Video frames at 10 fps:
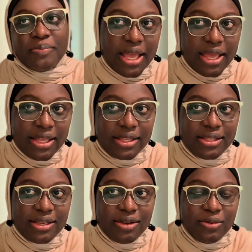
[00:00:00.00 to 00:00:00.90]
And
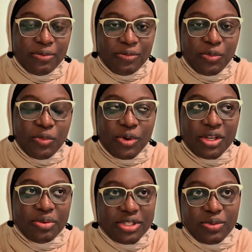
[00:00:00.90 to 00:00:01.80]

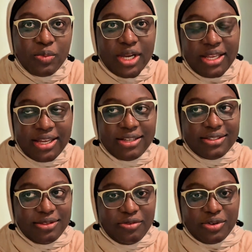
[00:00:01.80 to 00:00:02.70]
one reason why that is
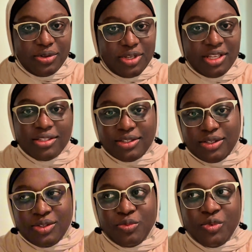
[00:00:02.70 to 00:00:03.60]
difficult is
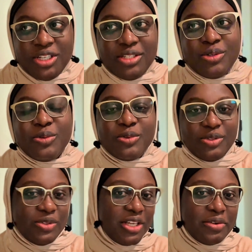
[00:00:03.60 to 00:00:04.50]
we don't want
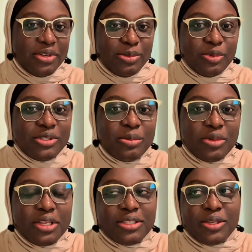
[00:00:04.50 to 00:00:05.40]
to take
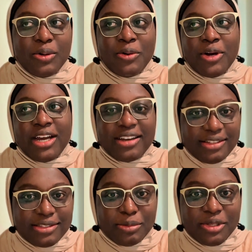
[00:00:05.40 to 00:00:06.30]
responsibility or
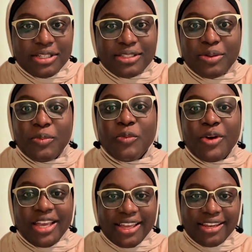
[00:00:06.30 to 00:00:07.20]
accountability
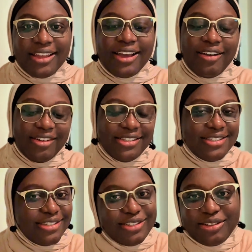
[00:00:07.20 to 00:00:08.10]
when our
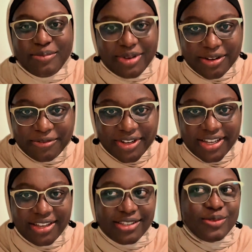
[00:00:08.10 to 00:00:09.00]
decision
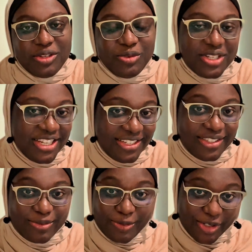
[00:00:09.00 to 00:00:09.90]
backfires. We need
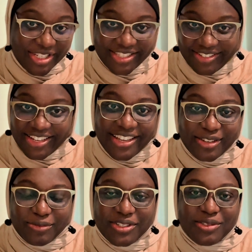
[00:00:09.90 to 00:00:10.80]
to watch to the end
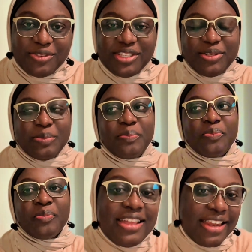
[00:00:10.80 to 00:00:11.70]
of this video.
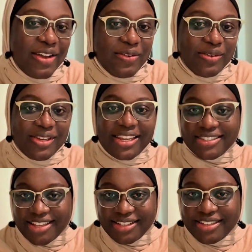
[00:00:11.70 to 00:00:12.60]
Now, let's
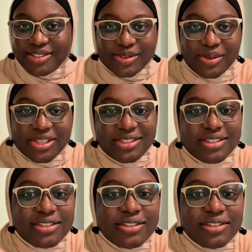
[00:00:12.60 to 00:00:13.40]
get into it.